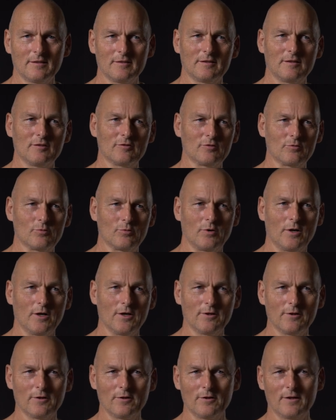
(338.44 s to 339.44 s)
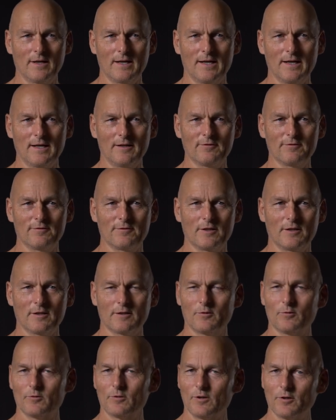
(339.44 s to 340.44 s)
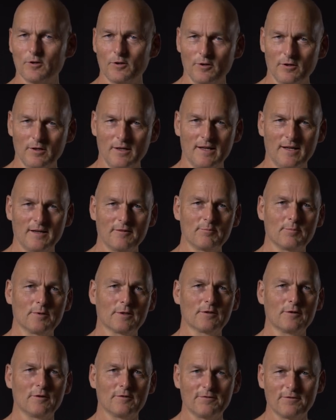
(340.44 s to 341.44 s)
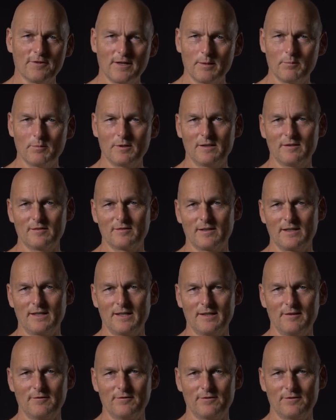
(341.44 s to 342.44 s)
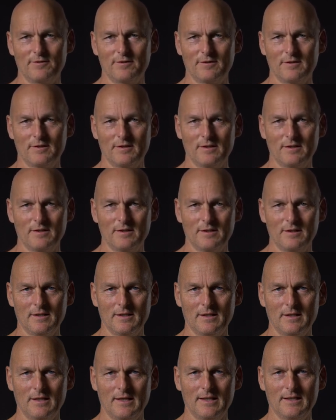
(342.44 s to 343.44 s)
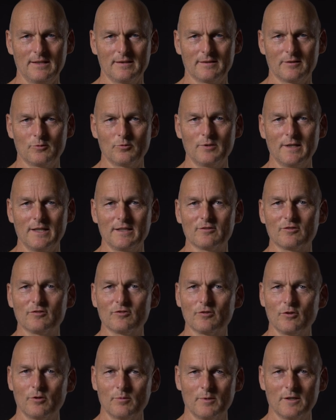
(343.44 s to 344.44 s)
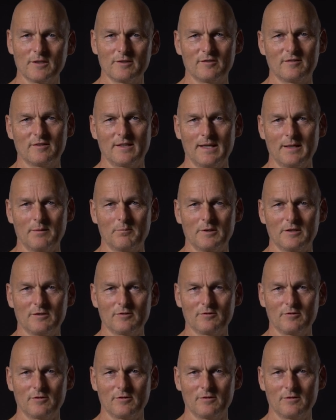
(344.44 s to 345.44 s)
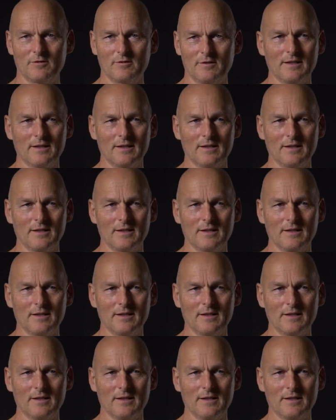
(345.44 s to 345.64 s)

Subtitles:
destroy her life, not only her life, but her family's life, and create so much damage.